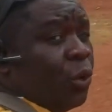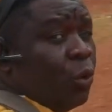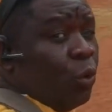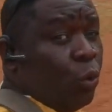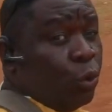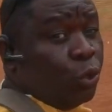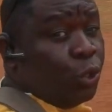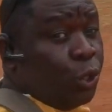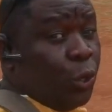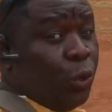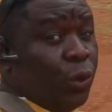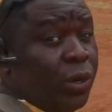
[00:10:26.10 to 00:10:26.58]
you
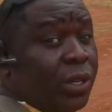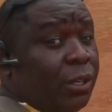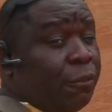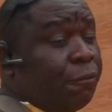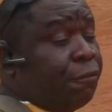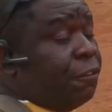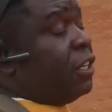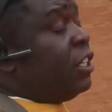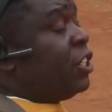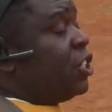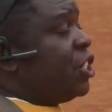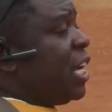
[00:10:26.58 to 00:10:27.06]
live in
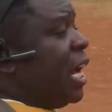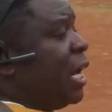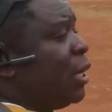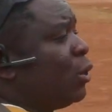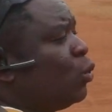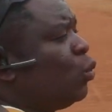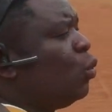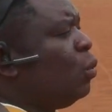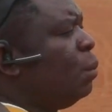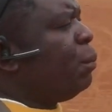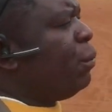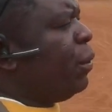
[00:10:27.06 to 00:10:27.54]
Shantumbu
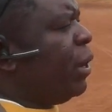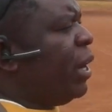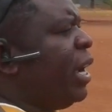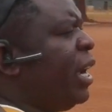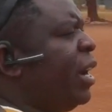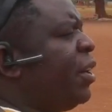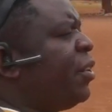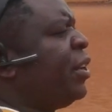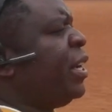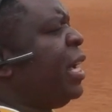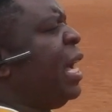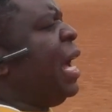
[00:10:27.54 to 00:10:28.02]

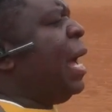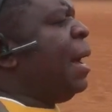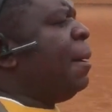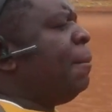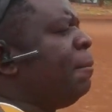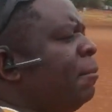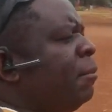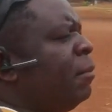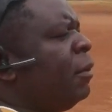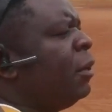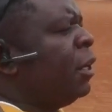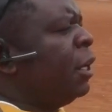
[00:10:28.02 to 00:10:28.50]
area
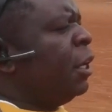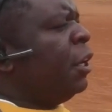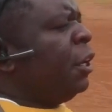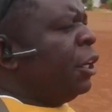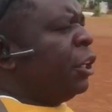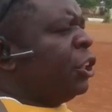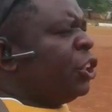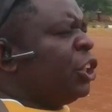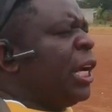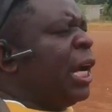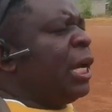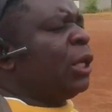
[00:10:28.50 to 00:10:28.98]

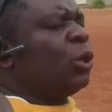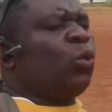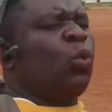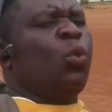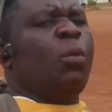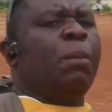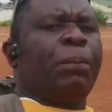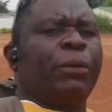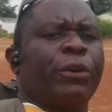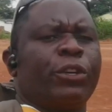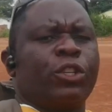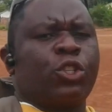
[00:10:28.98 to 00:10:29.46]
Shantumbu
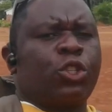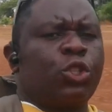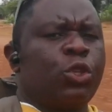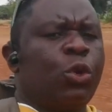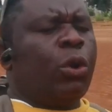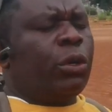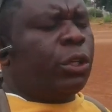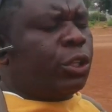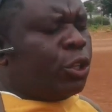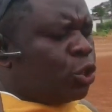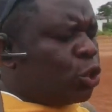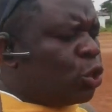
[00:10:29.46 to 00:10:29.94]
is not
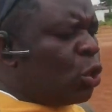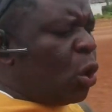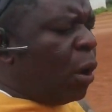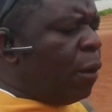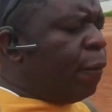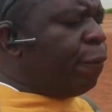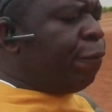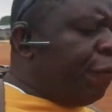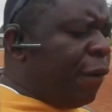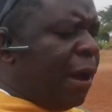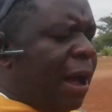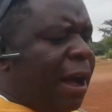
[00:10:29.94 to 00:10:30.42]
so far
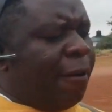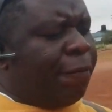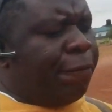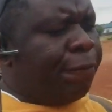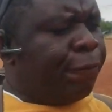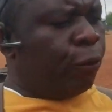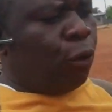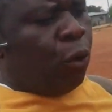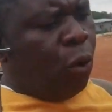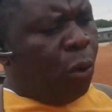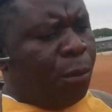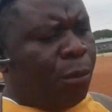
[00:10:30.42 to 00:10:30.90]

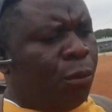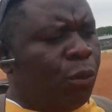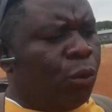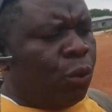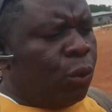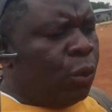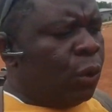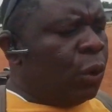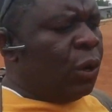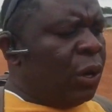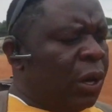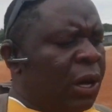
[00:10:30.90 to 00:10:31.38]
from
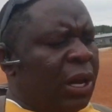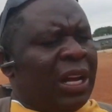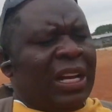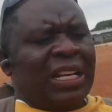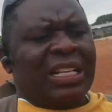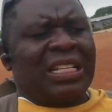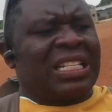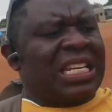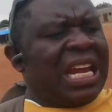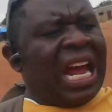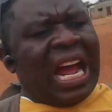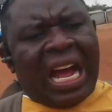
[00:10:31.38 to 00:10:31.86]

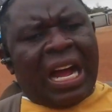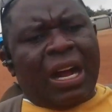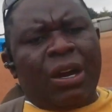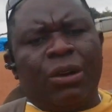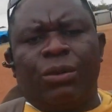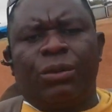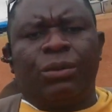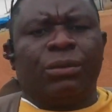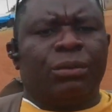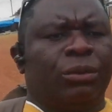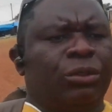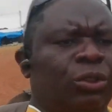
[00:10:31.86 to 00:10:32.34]
town
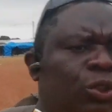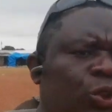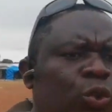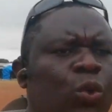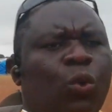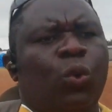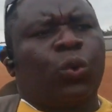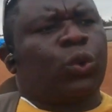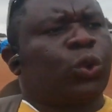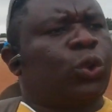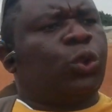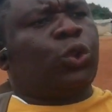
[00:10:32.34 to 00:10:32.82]
so
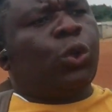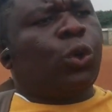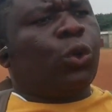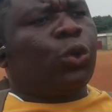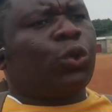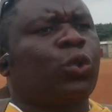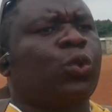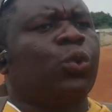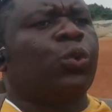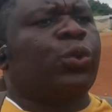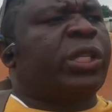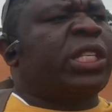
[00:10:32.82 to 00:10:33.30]
so to
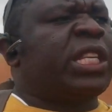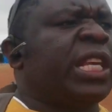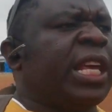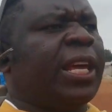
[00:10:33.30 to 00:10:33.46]
say